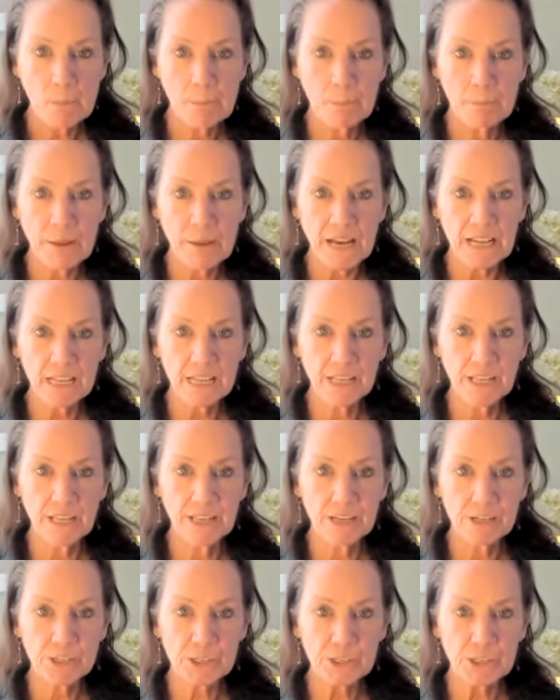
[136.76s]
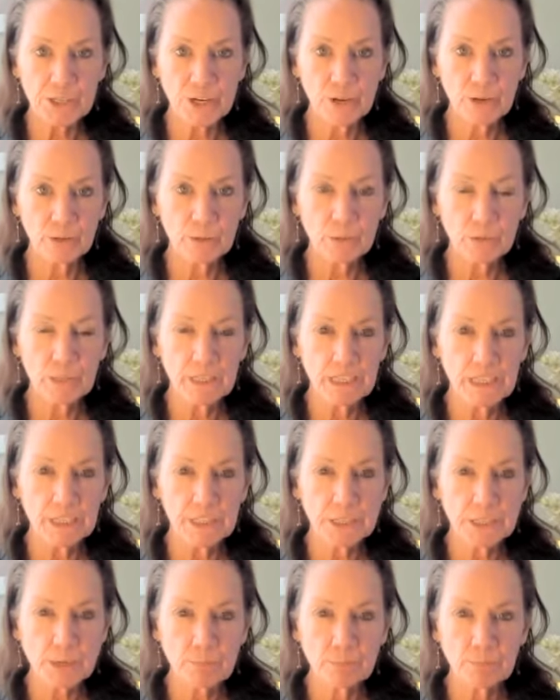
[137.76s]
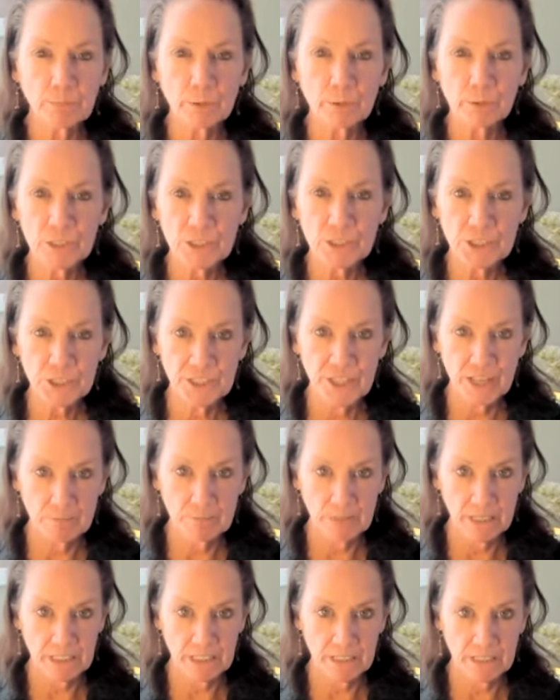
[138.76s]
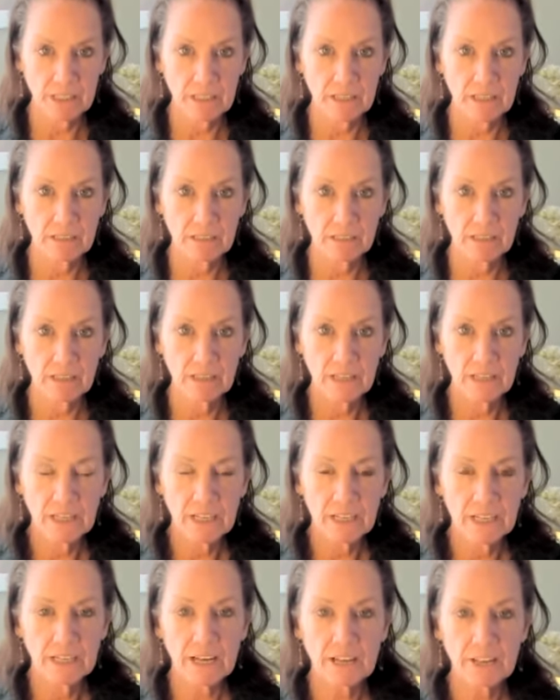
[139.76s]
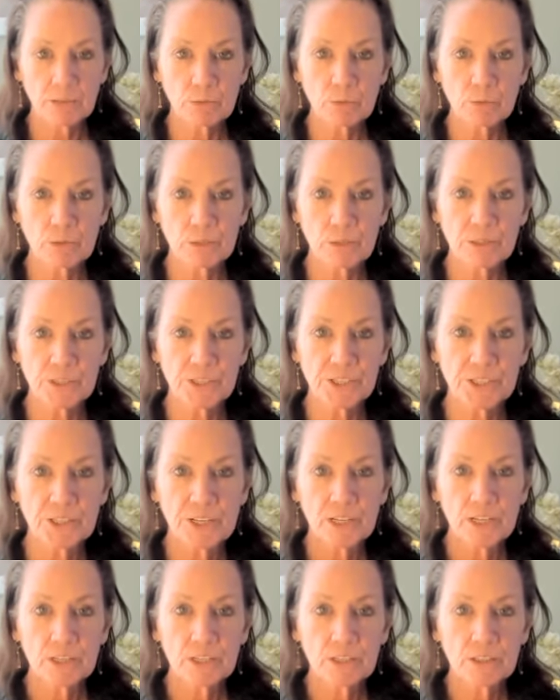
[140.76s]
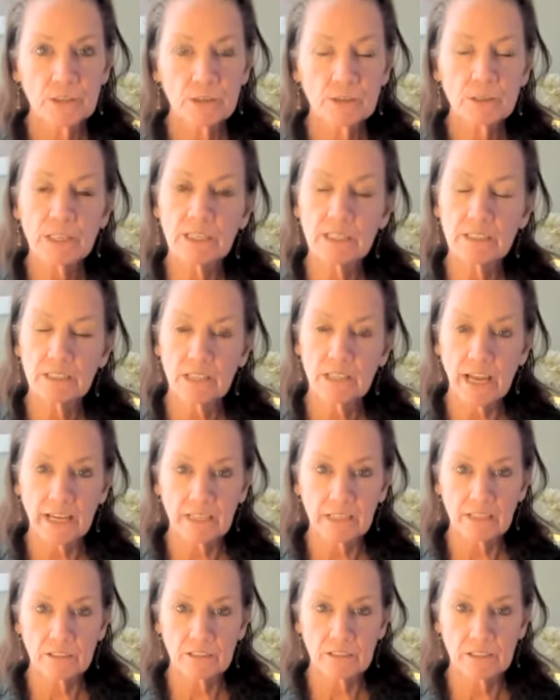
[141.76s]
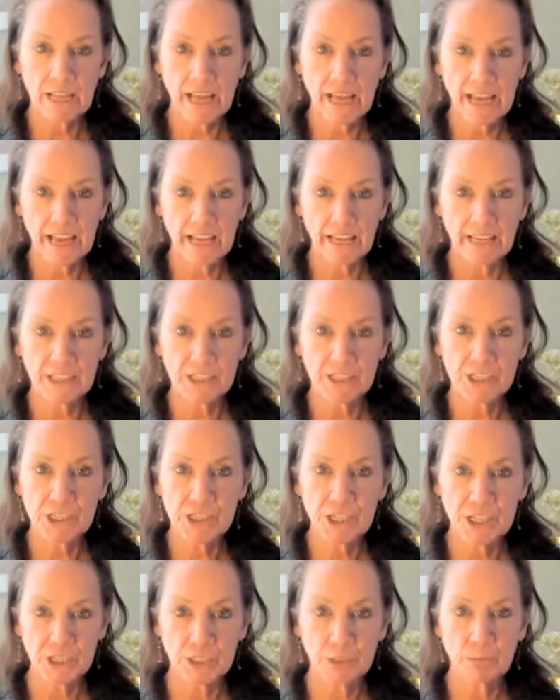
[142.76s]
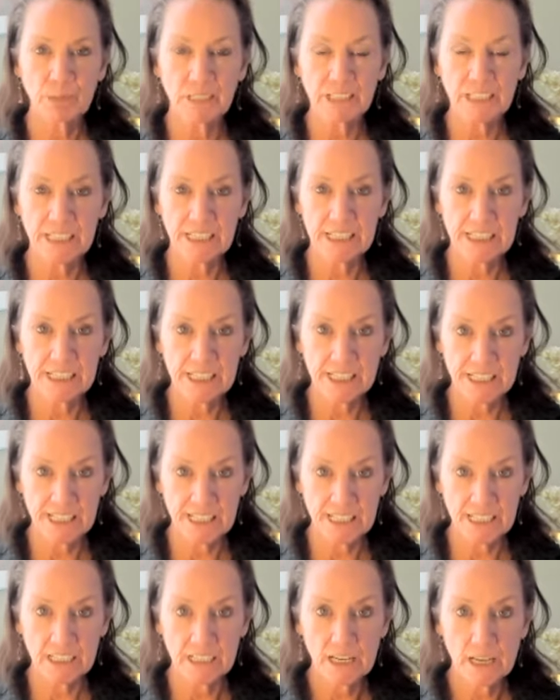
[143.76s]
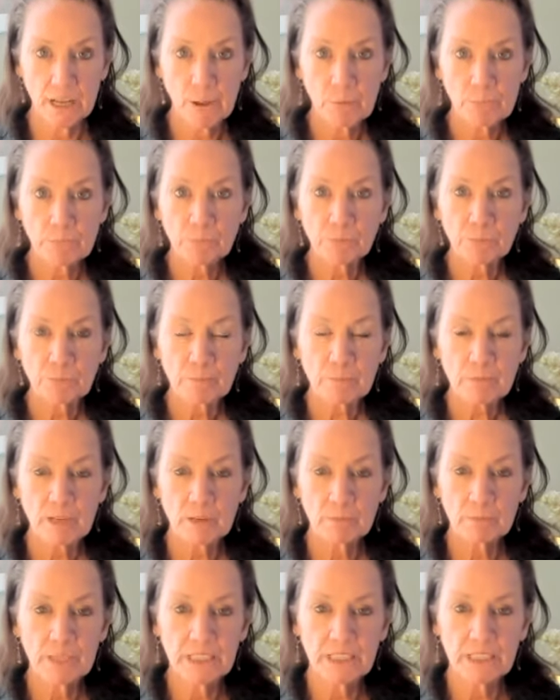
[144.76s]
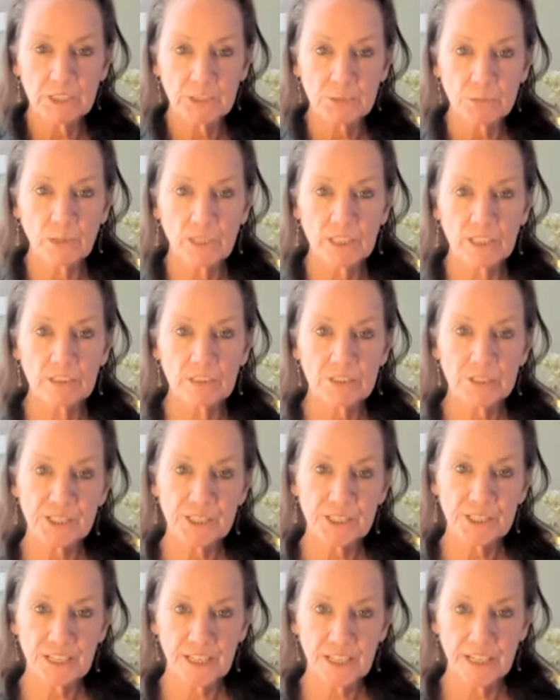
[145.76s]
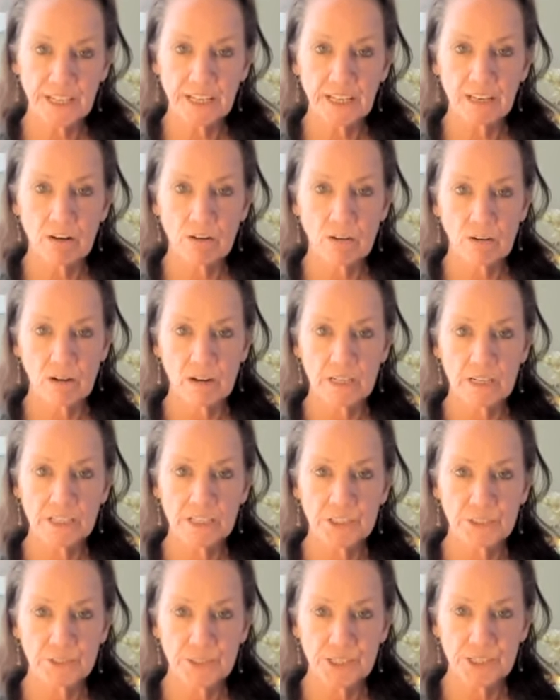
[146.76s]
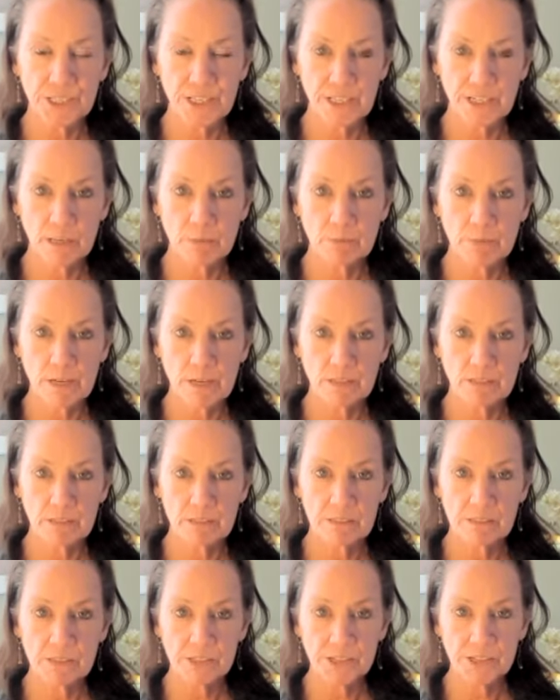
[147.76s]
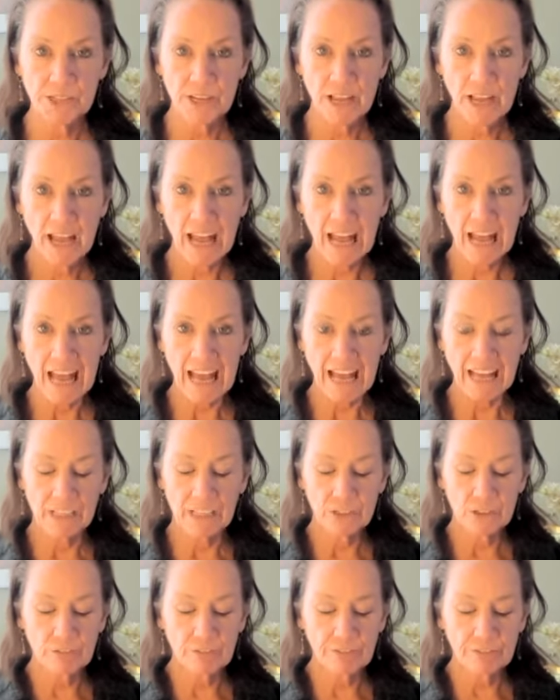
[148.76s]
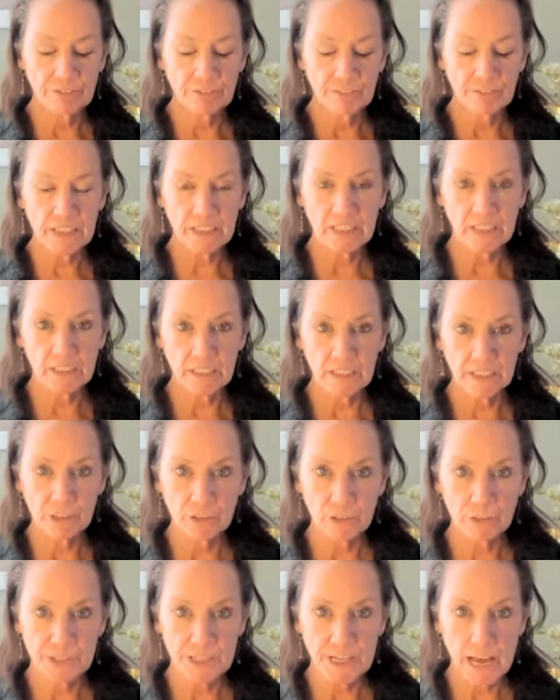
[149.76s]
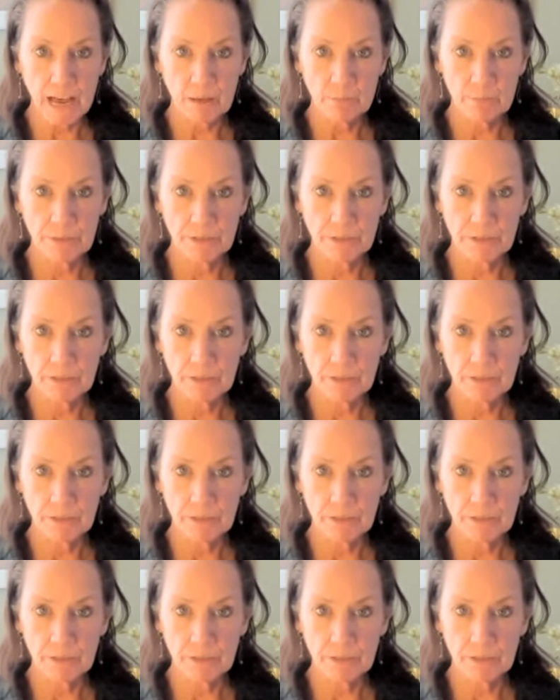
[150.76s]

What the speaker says: but there's no need to push them in there. In other words, you can let your legs just be easy because what you're sitting on is your sitting bones and you're feeling your depth.